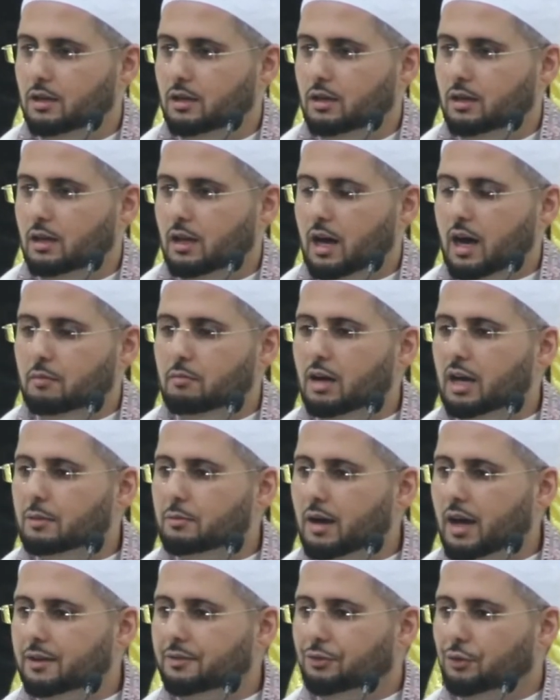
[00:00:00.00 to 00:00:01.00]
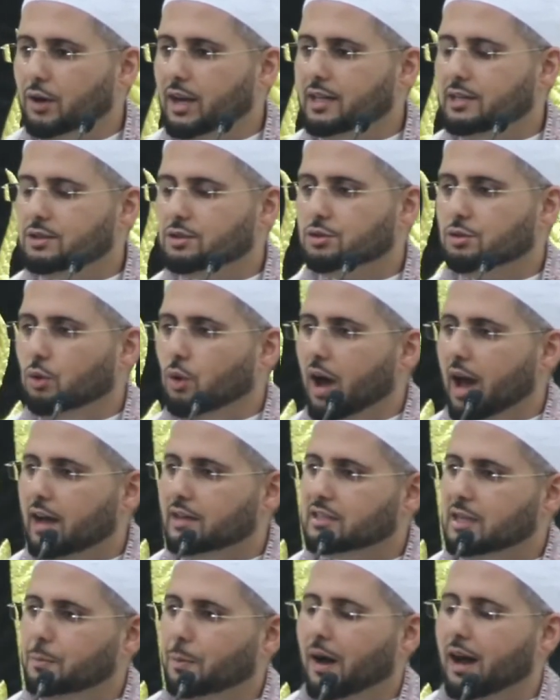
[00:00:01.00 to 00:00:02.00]
Among my friends, who has
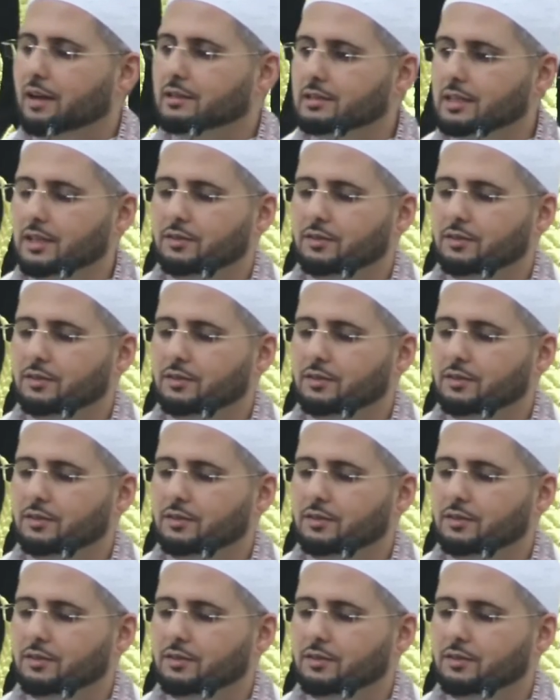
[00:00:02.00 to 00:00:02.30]
a positive